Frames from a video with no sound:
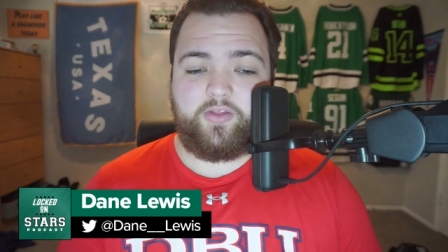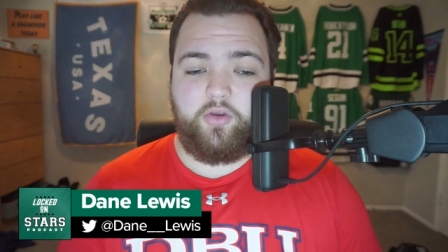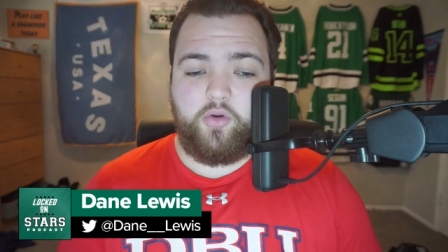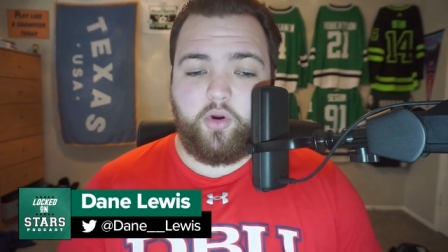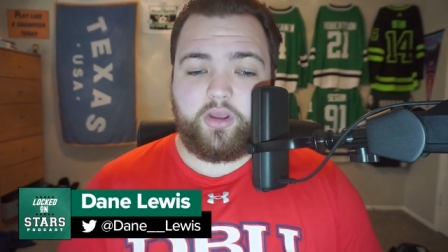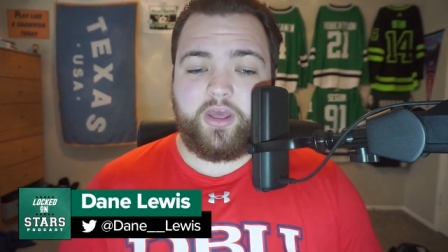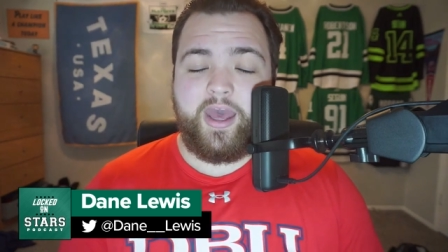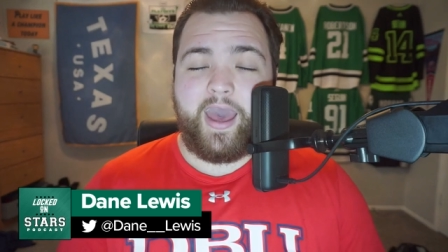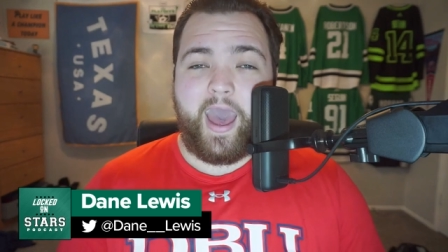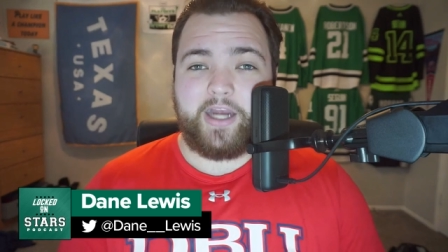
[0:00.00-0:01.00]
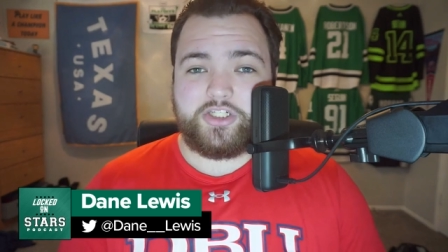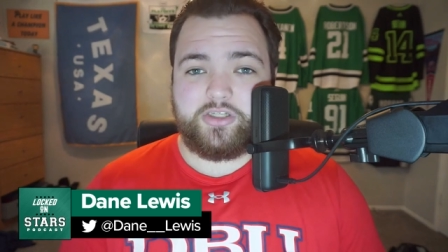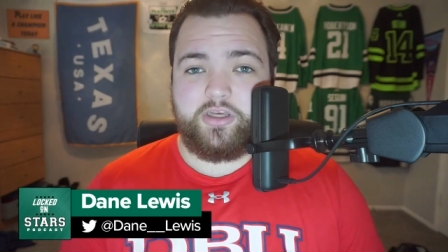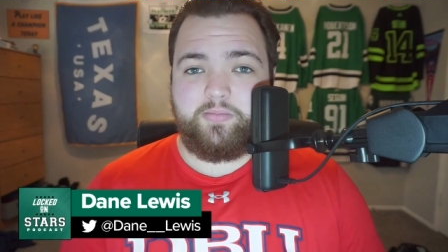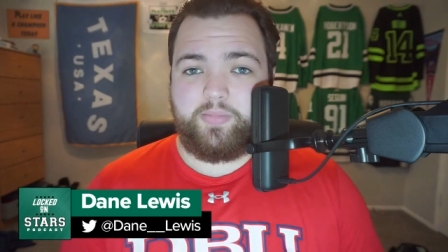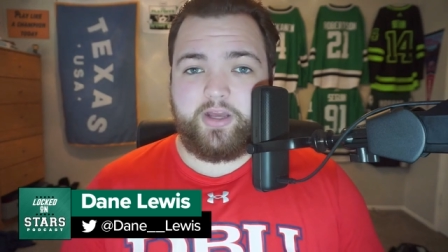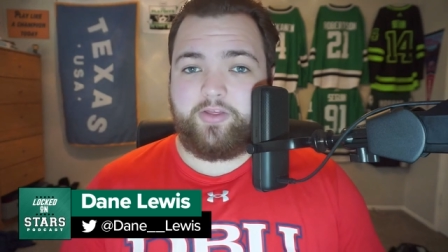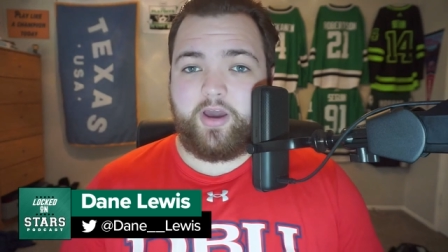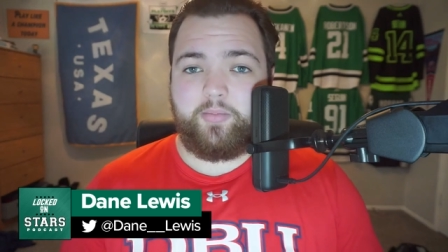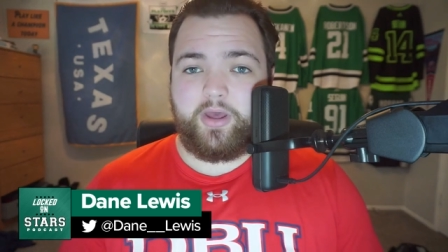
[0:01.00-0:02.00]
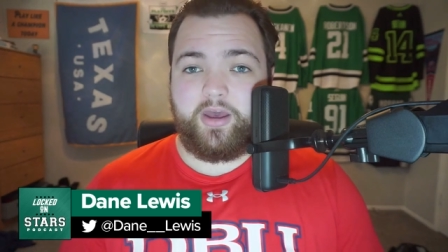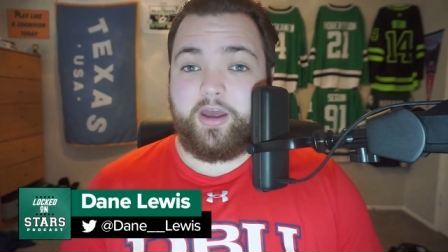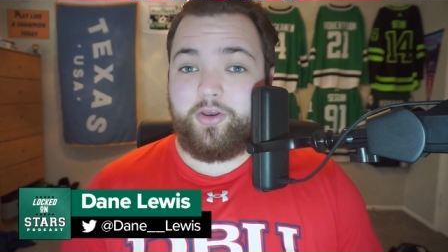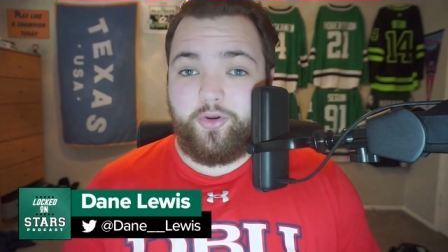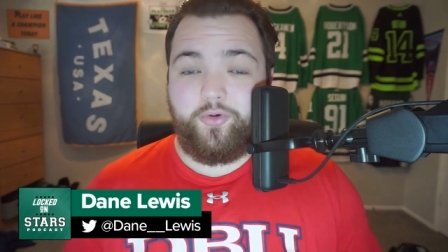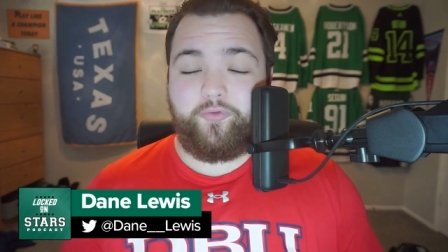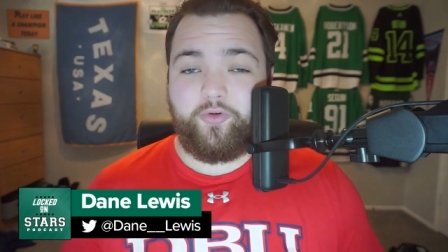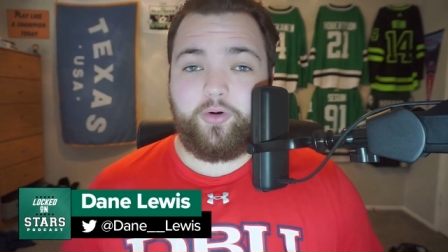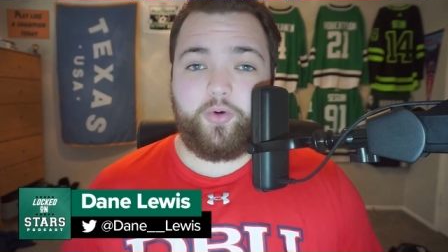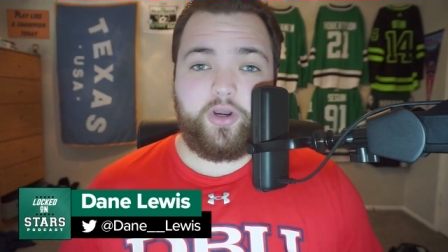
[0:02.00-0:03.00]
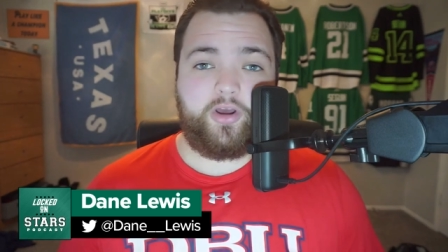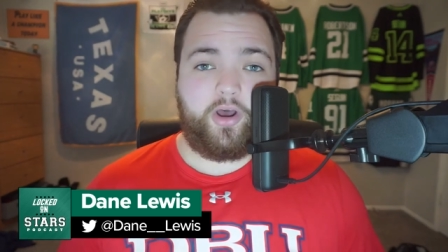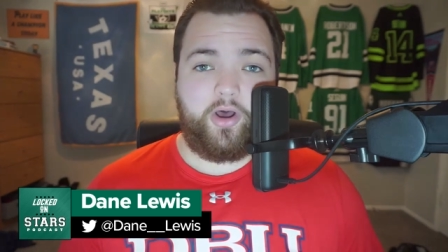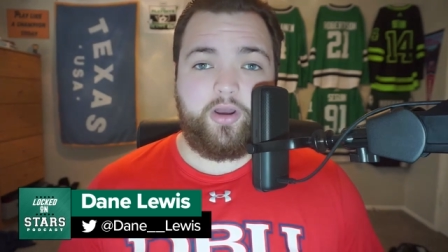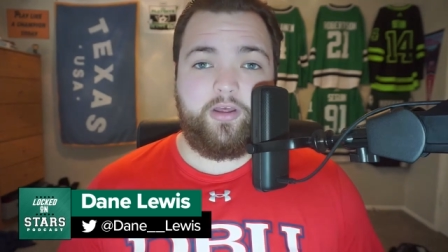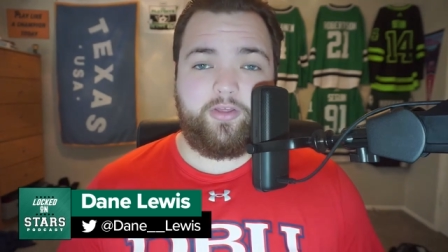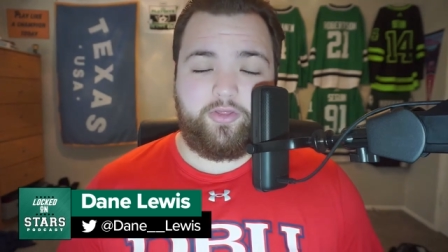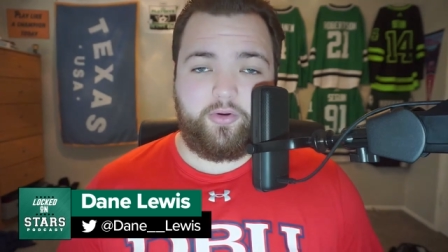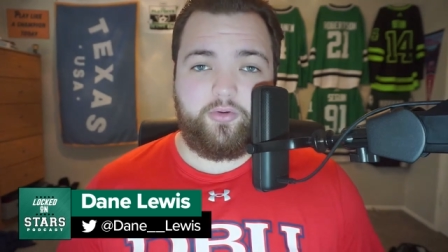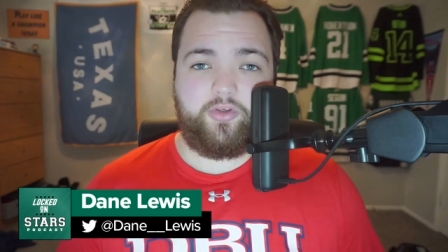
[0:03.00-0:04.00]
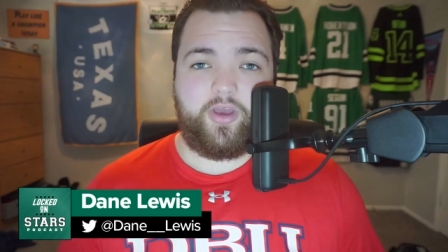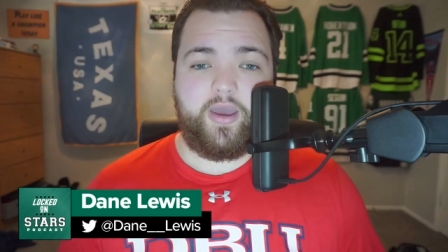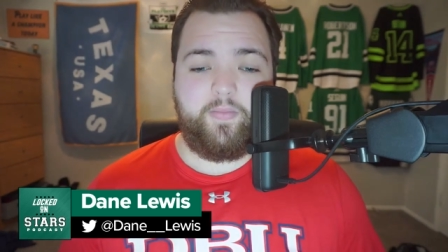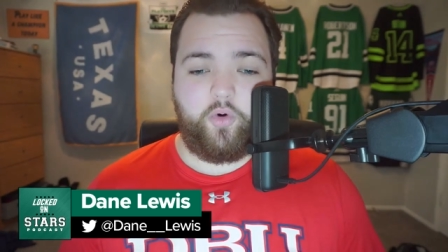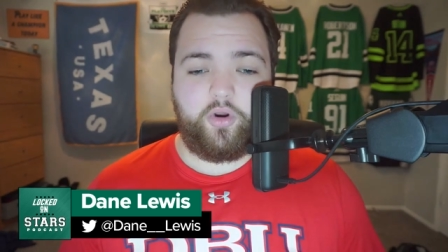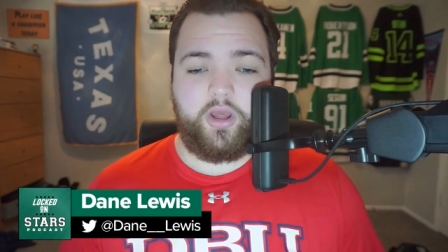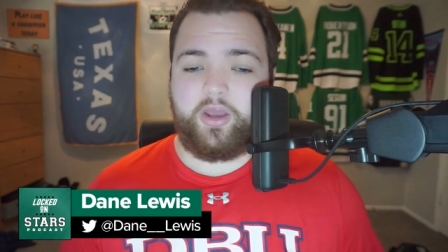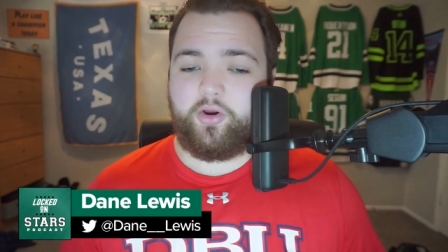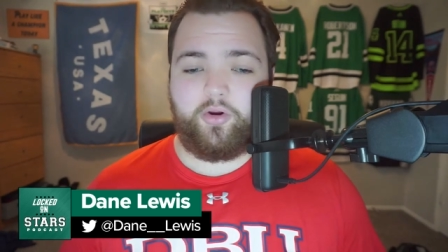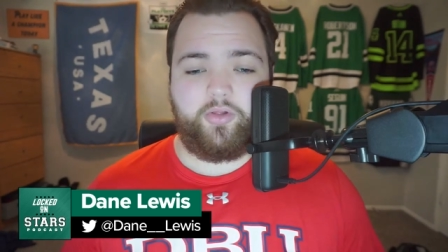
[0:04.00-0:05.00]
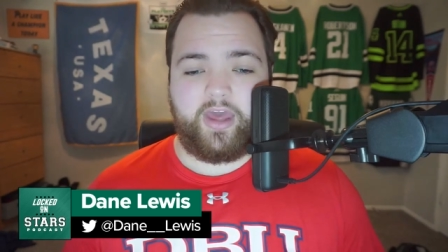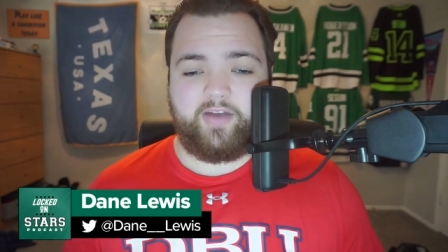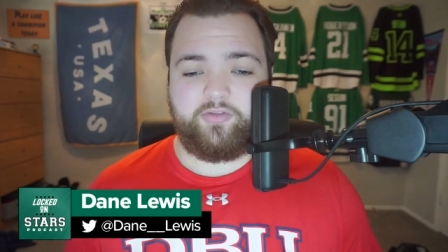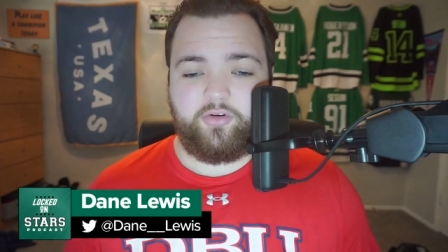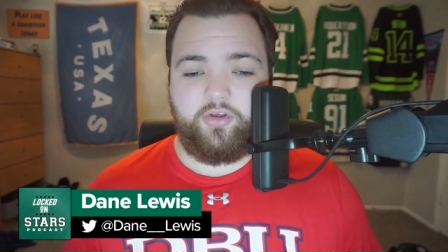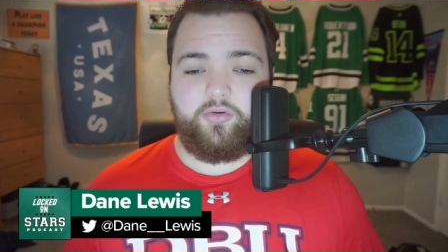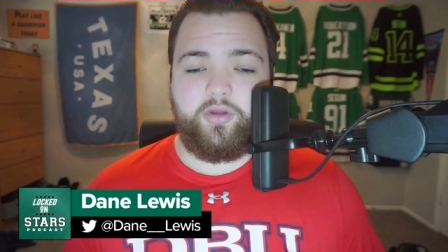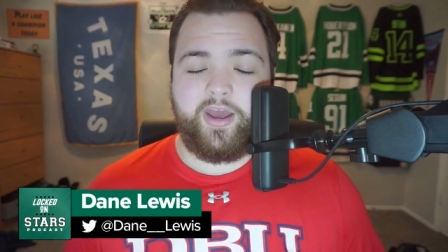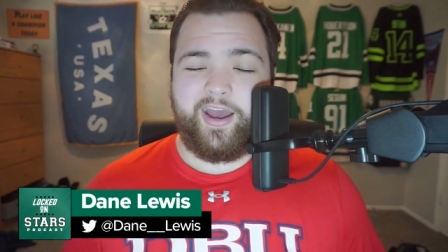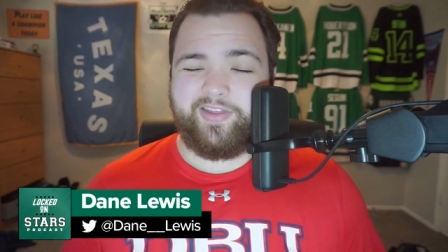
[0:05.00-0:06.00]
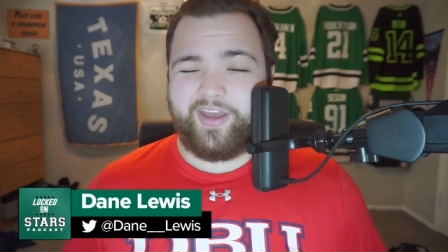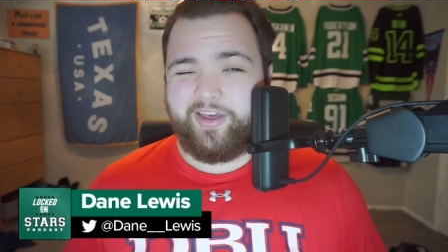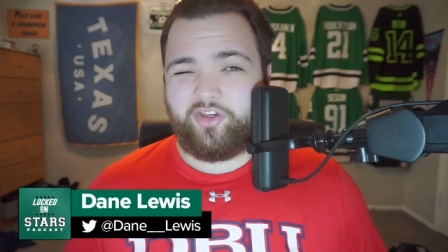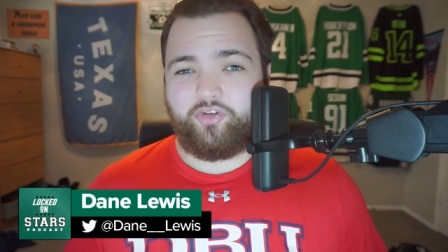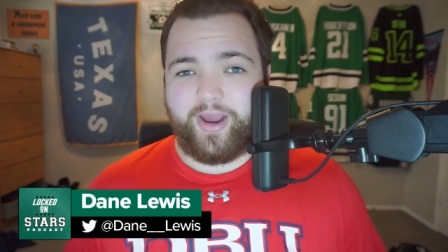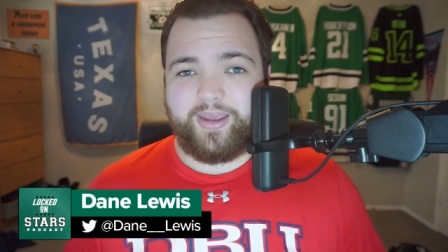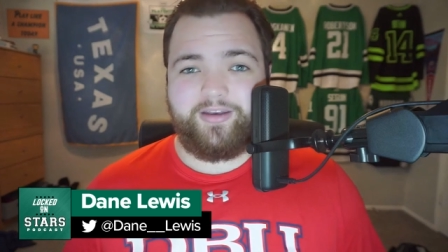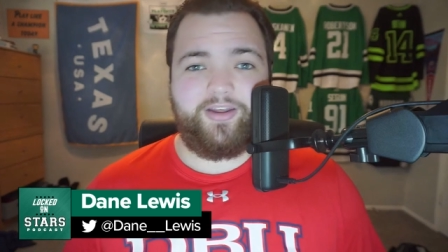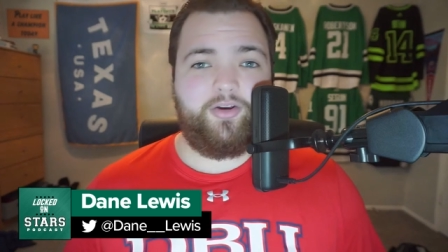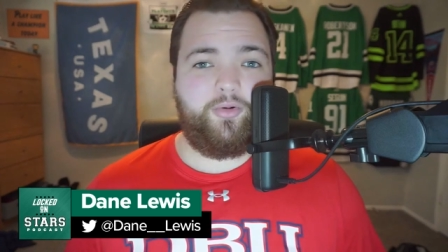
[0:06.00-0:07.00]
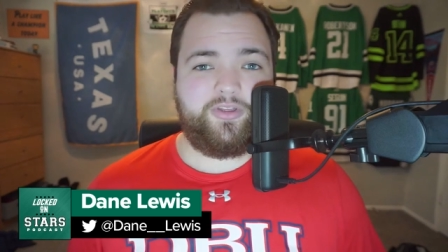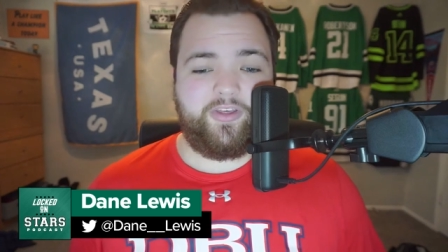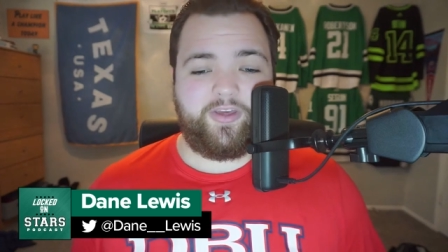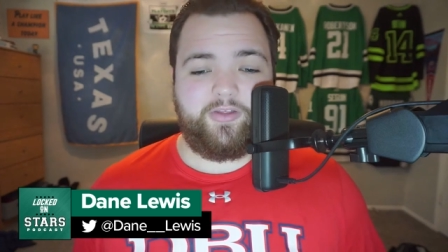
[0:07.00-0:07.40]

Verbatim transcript: New York actually picked up a, a new forward on Thursday morning, early afternoon they strike a deal with the St.